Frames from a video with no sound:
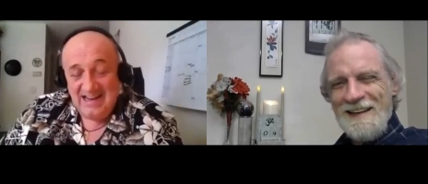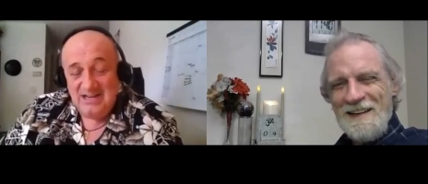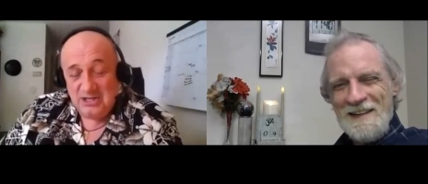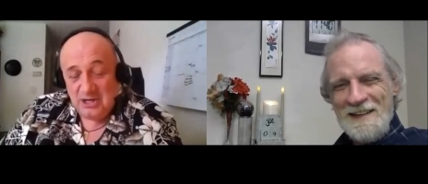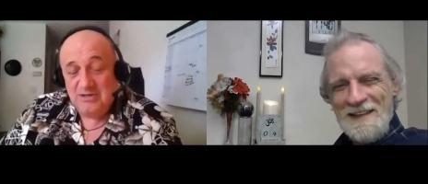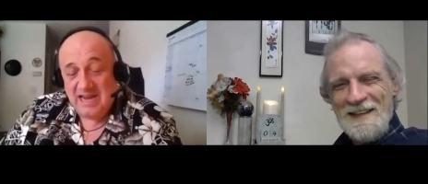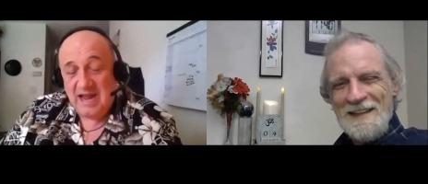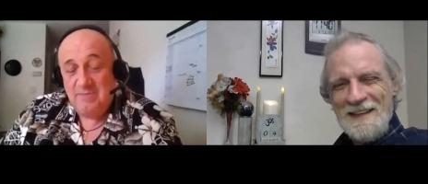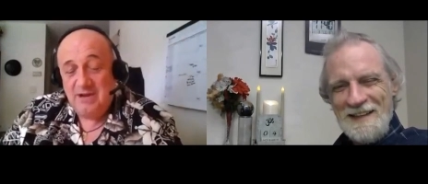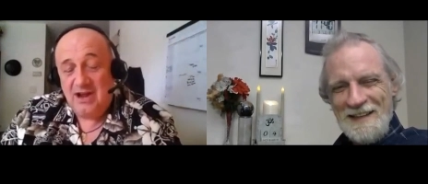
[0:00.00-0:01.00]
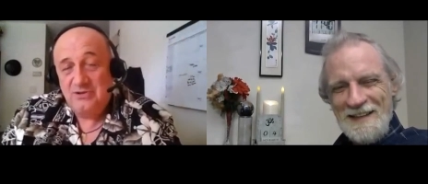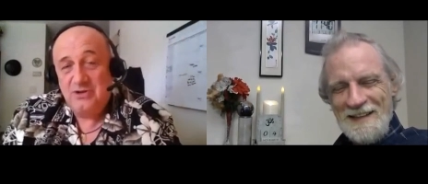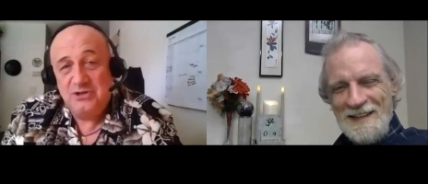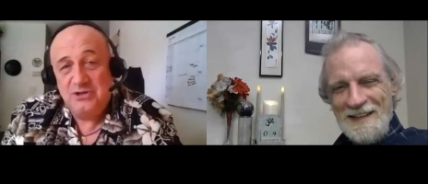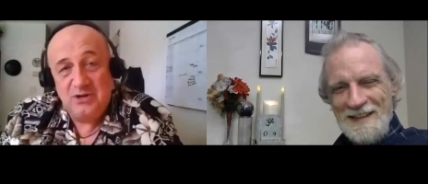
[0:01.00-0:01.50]
Speaker 1: shows that, but it
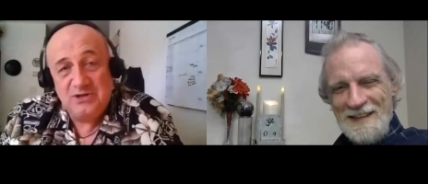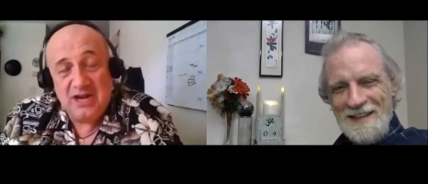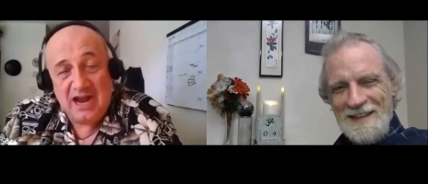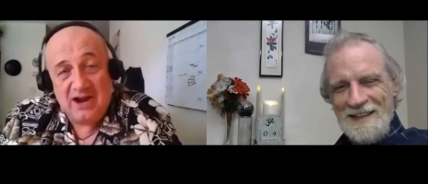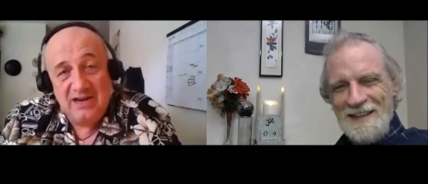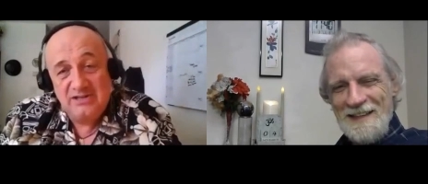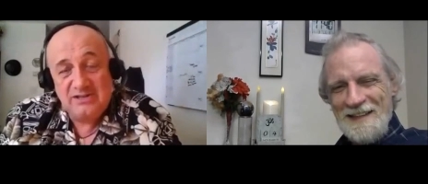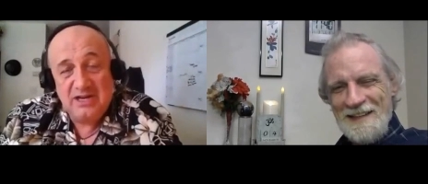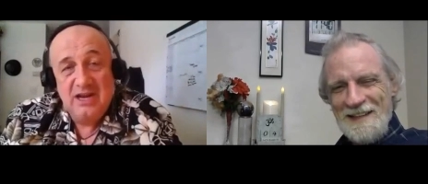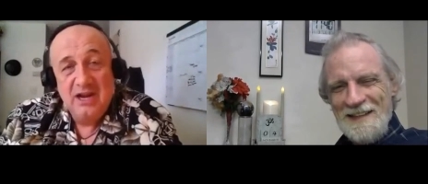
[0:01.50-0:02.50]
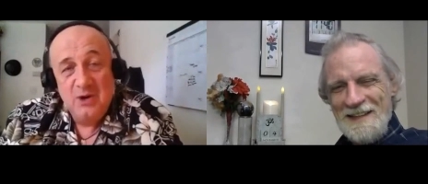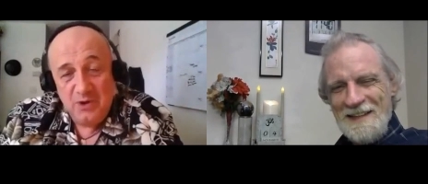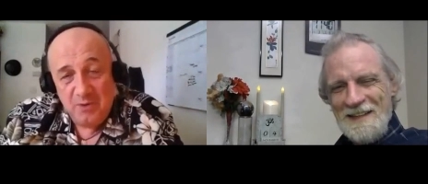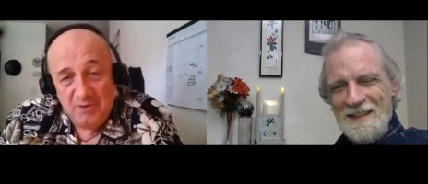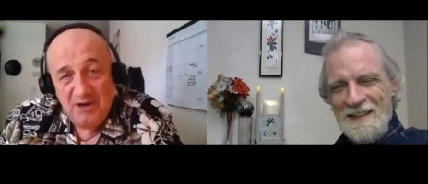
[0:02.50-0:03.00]
also shows you how easily we
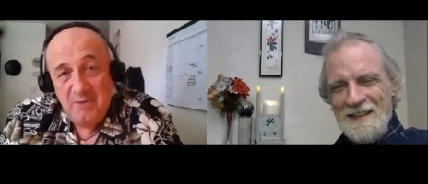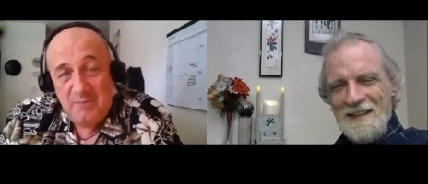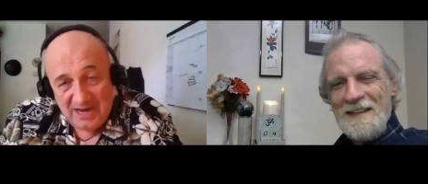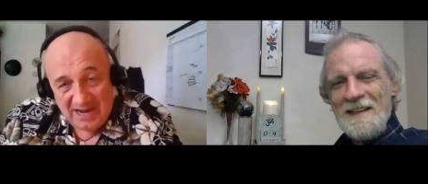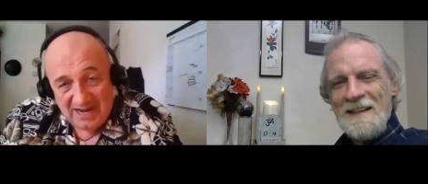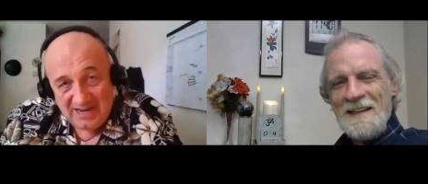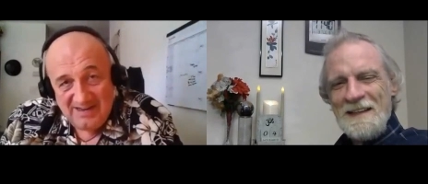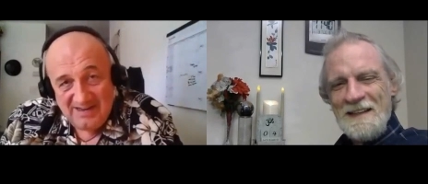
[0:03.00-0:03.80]
were manipulated.